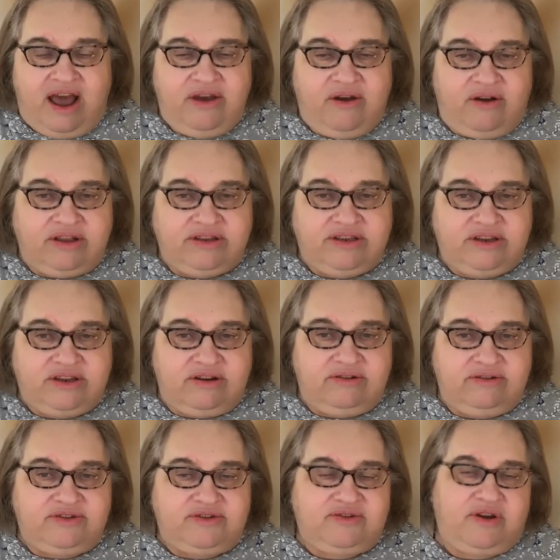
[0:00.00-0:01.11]
I
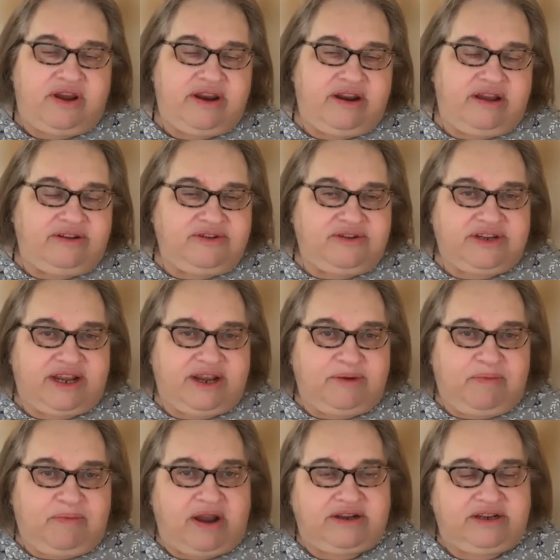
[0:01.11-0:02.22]
also try to undertake
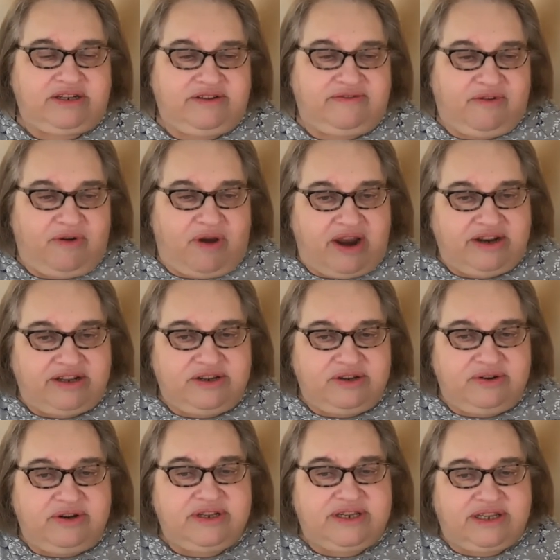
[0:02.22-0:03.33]
a practice of
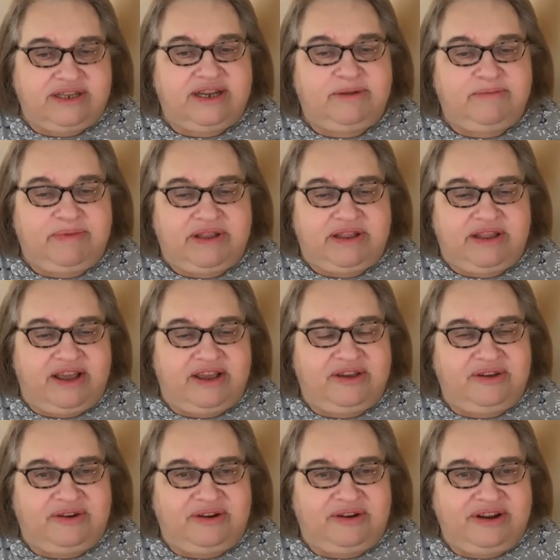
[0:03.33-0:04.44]
gratitude. It's a little bit
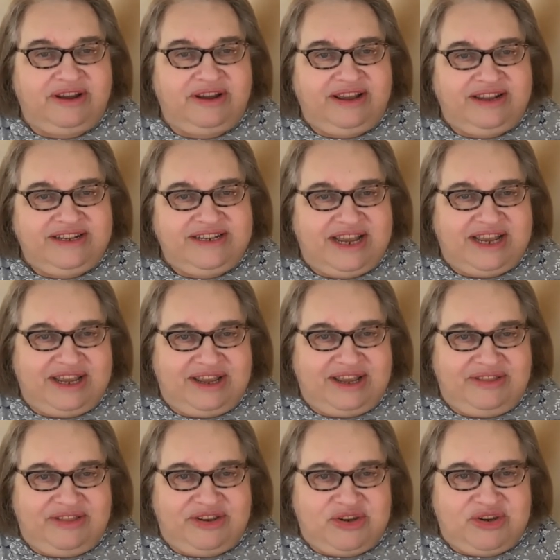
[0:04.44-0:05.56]
like you're taking
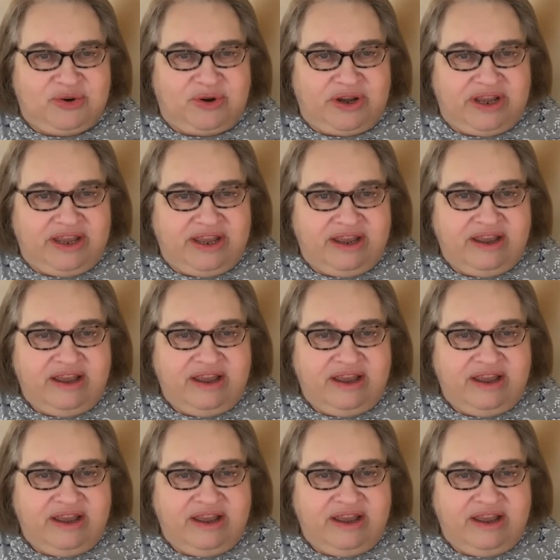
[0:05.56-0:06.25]
in the joy